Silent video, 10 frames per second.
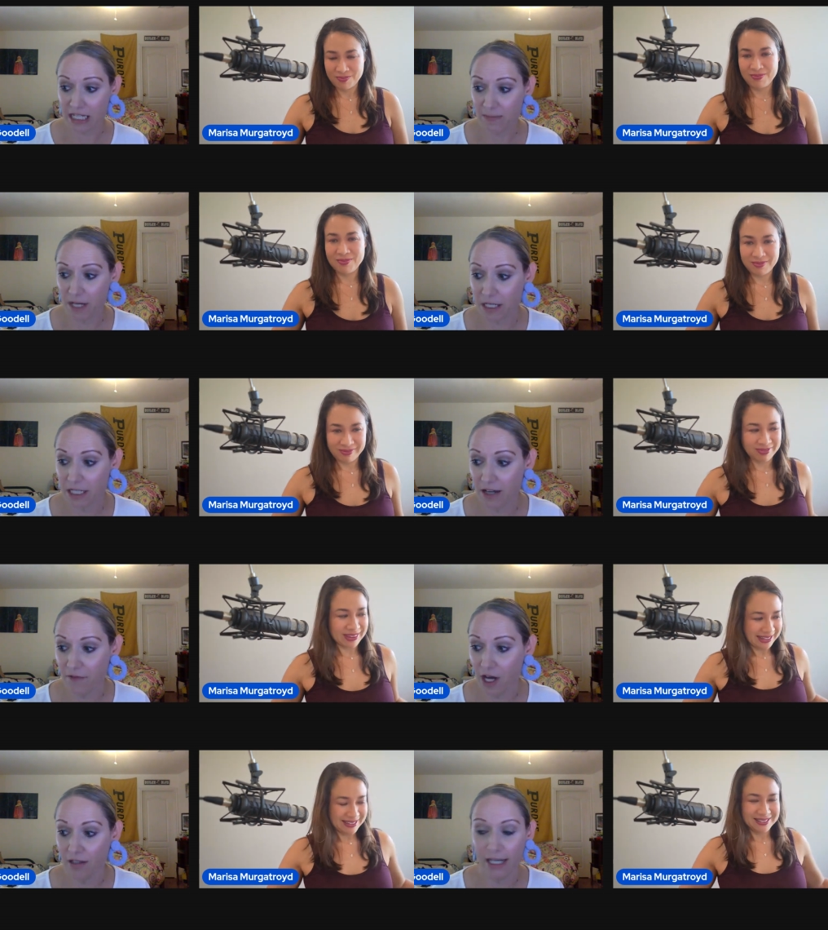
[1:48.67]
Speaker 1: aspect
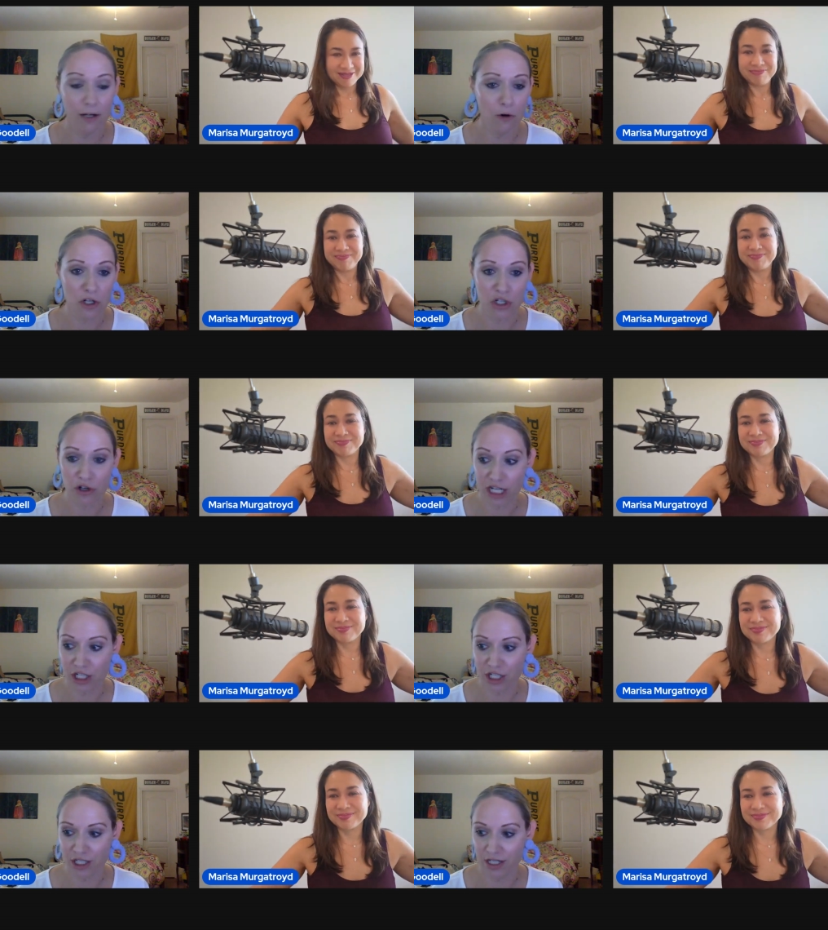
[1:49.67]
of online course
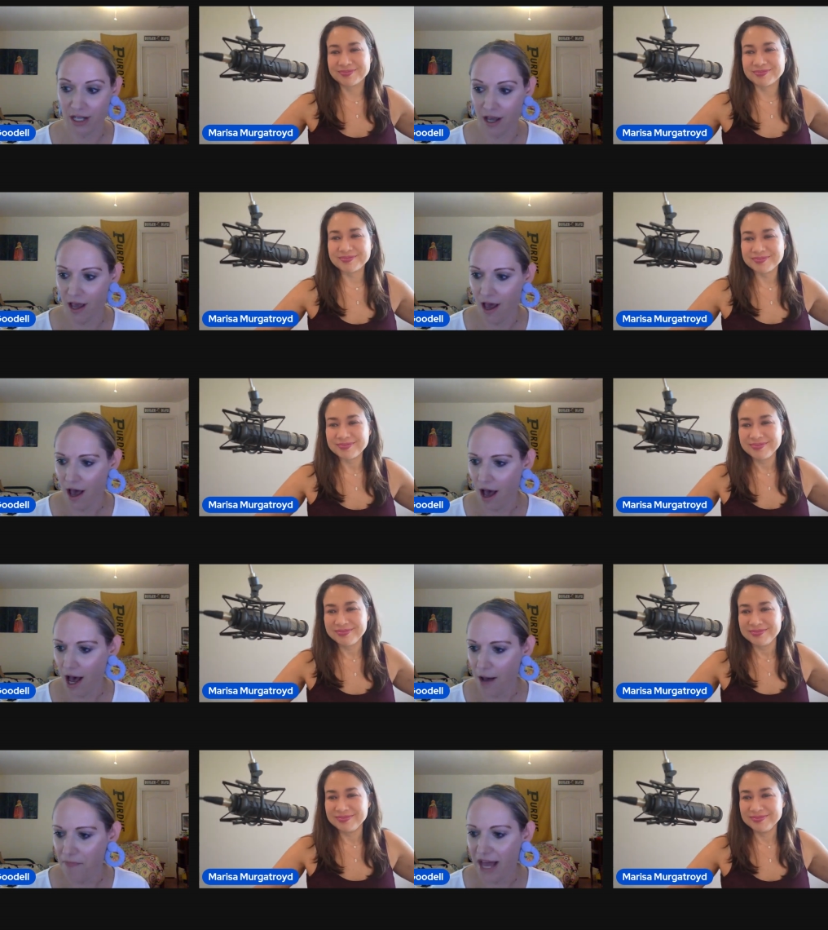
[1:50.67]
creation
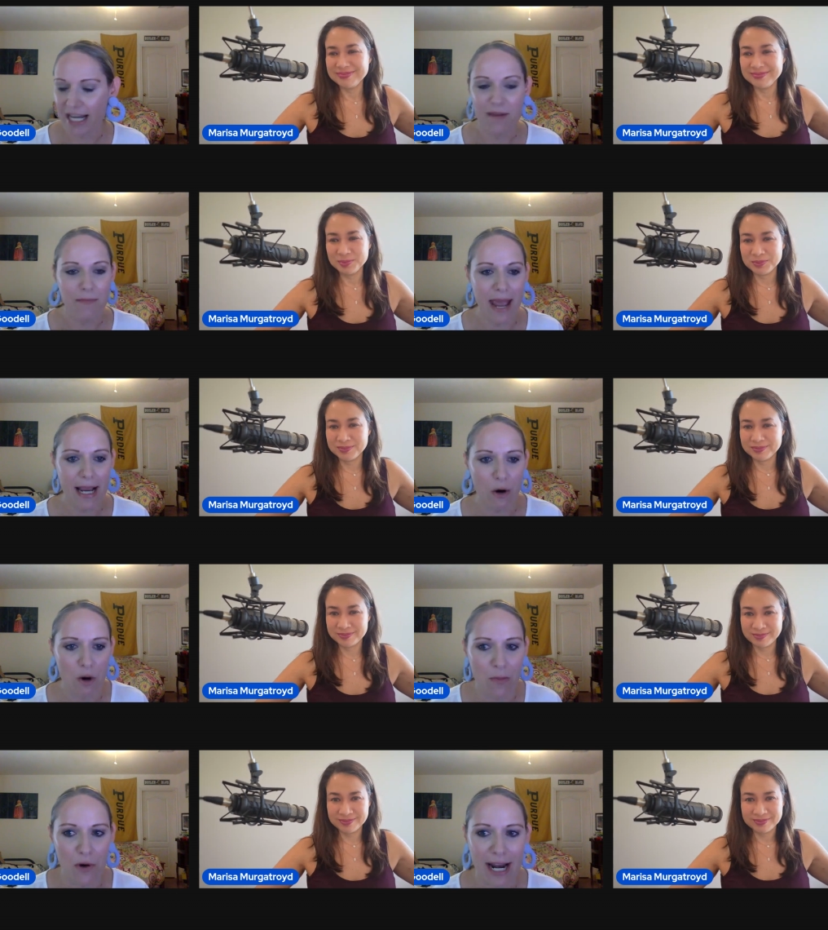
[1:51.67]
um, that can make
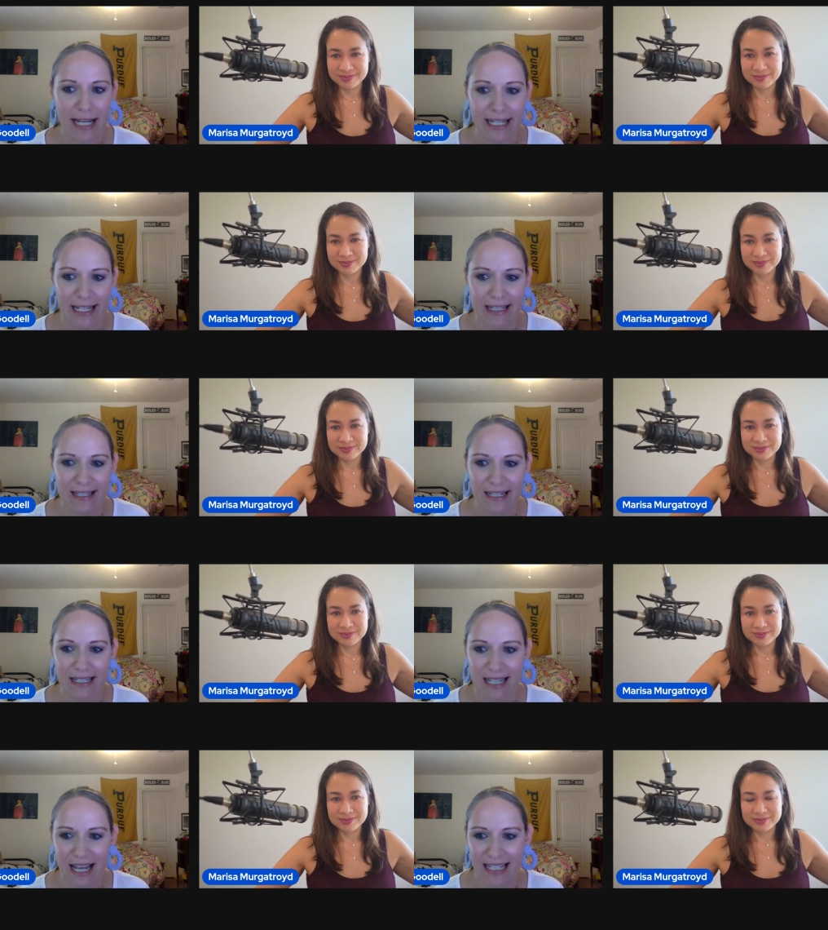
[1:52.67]
or break its
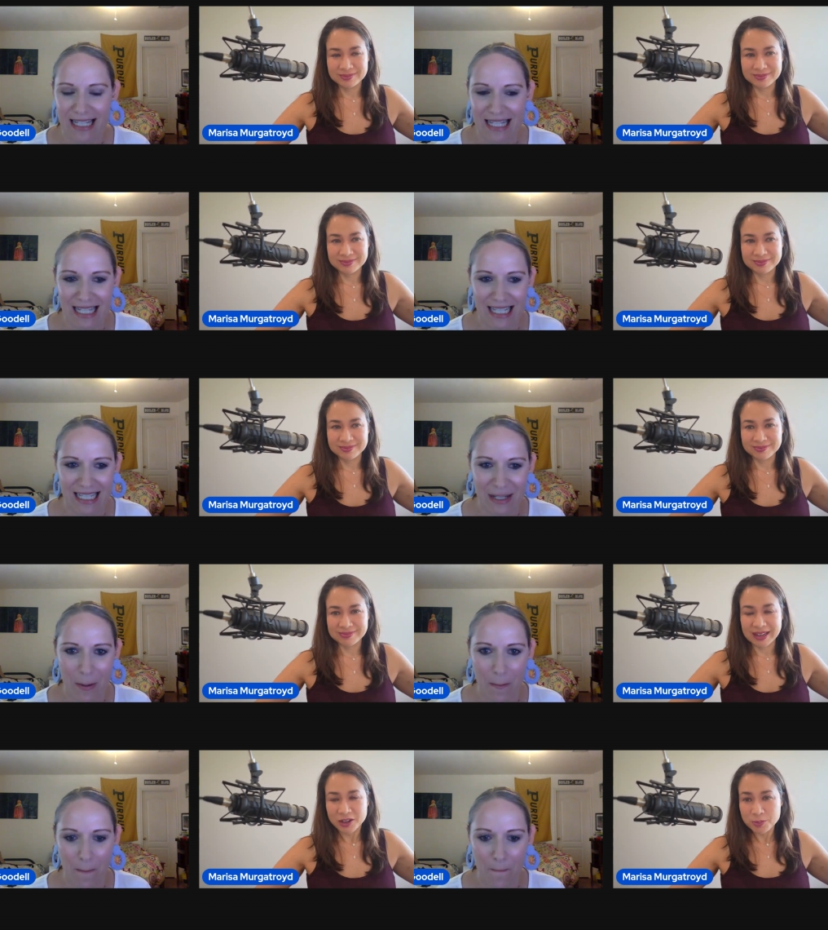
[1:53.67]
success?
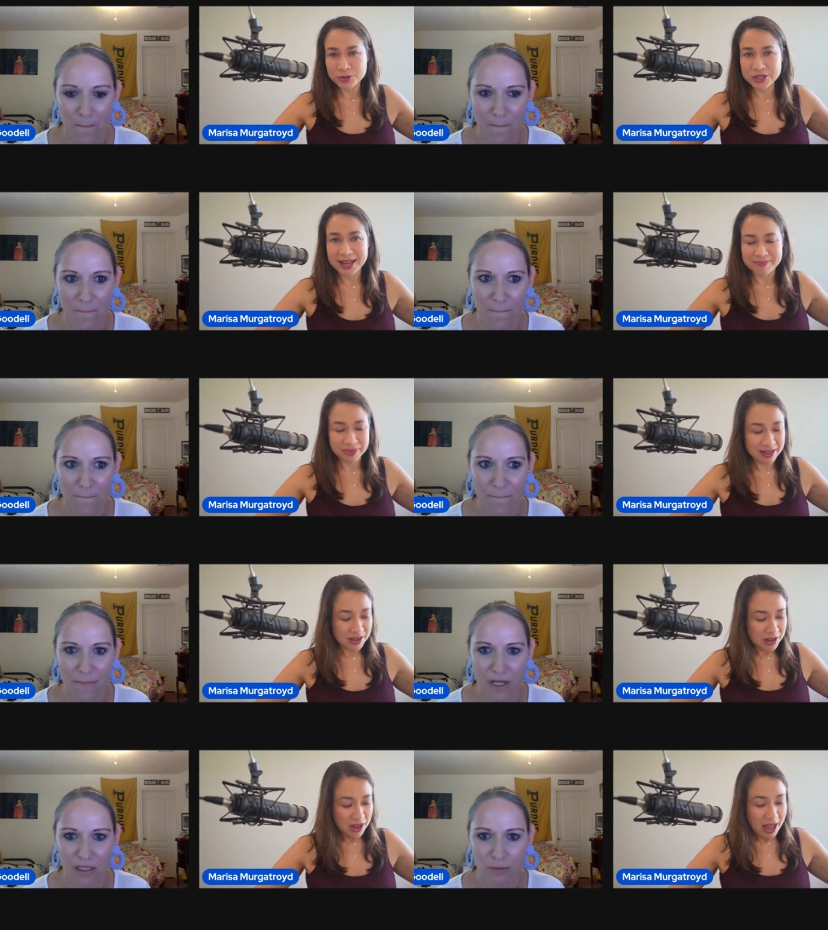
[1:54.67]
Speaker 2: 100%.
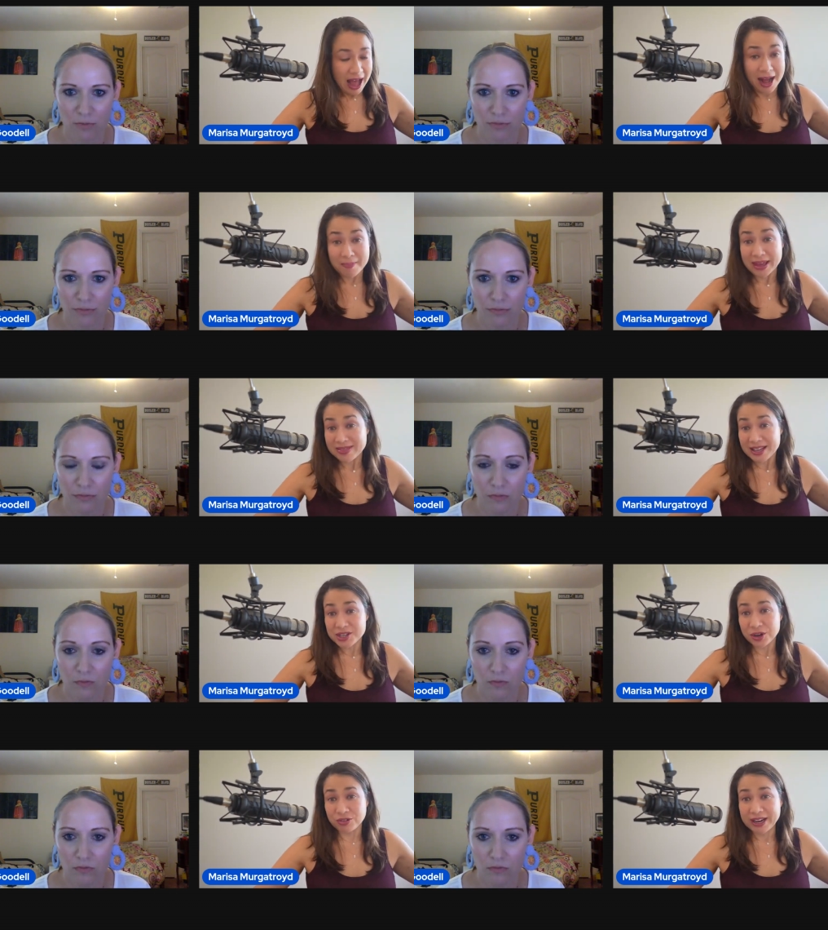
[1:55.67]
Um, and
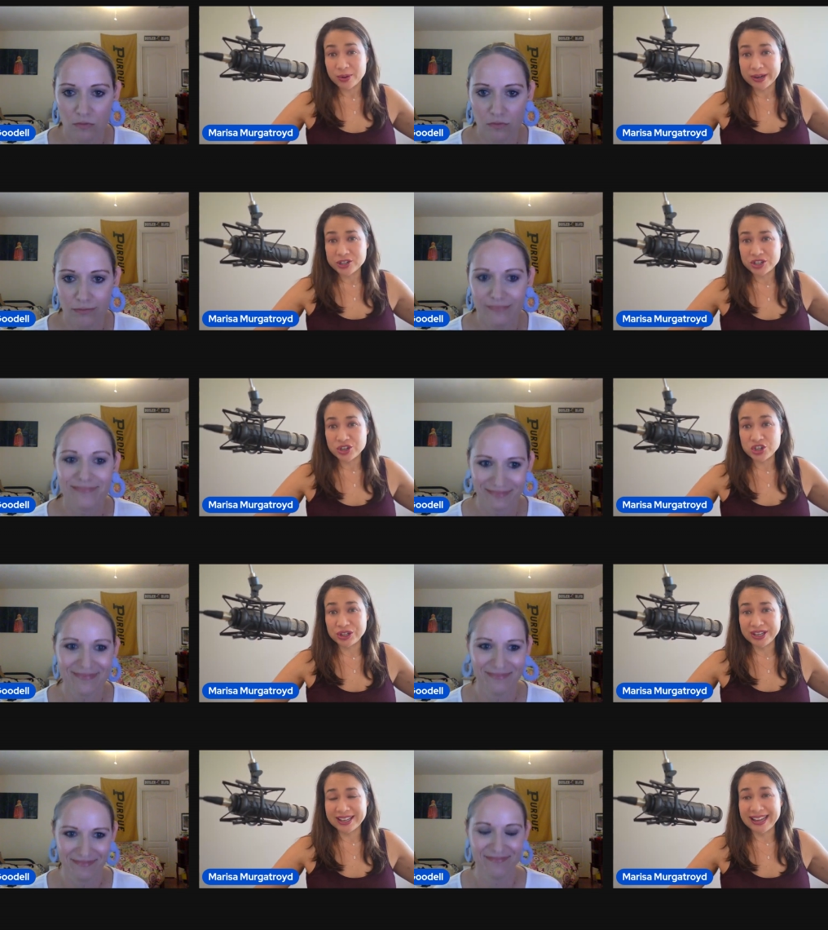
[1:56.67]
that's a great question,
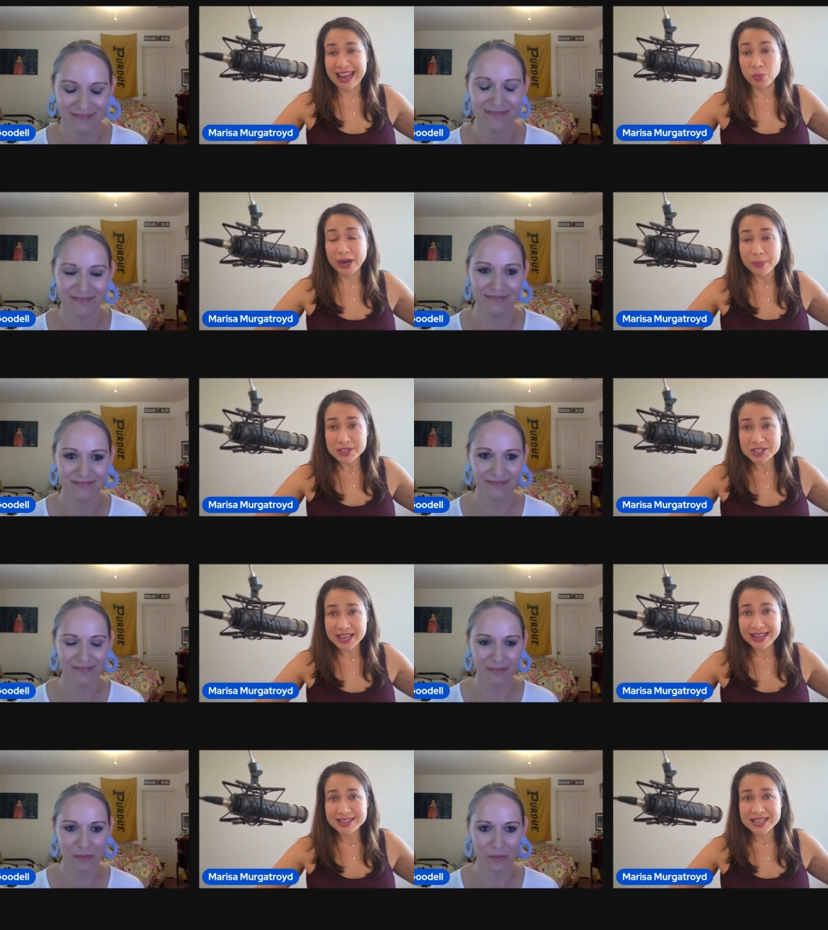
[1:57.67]
Jillian. And what I would
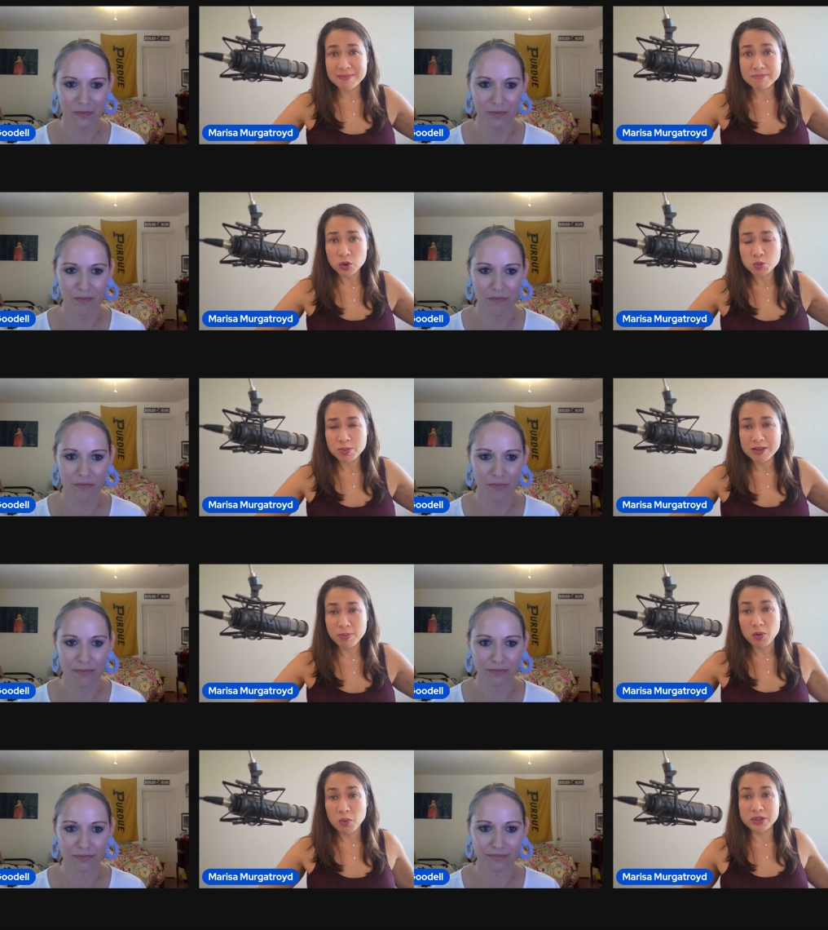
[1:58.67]
say is that most
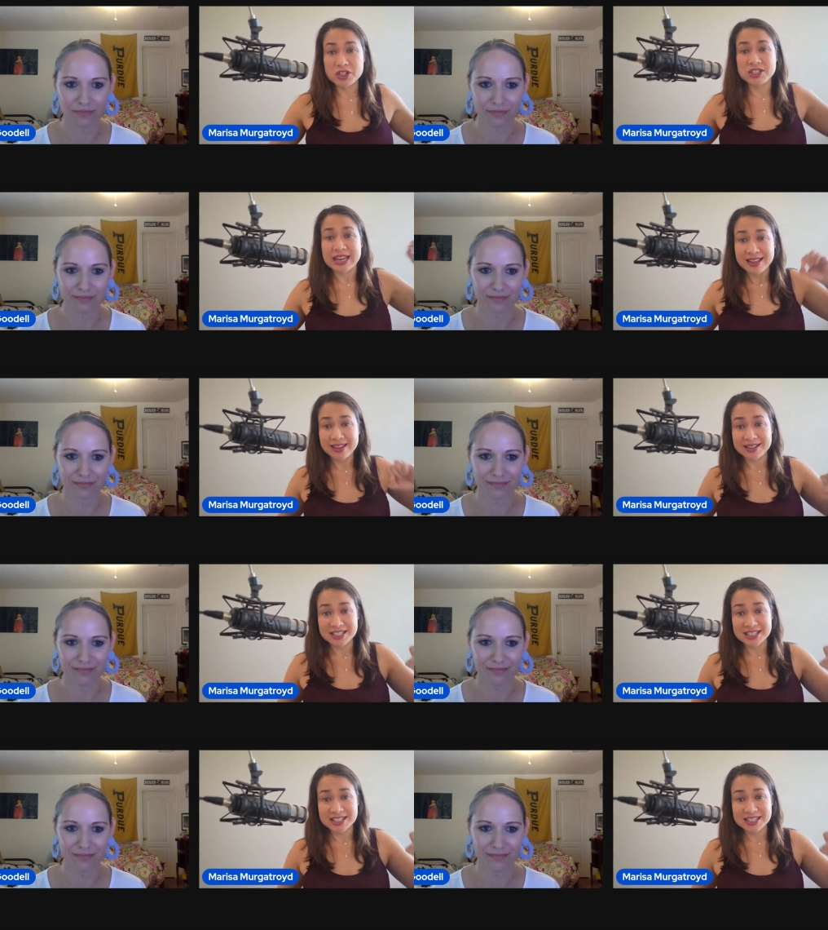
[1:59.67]
people would say that it's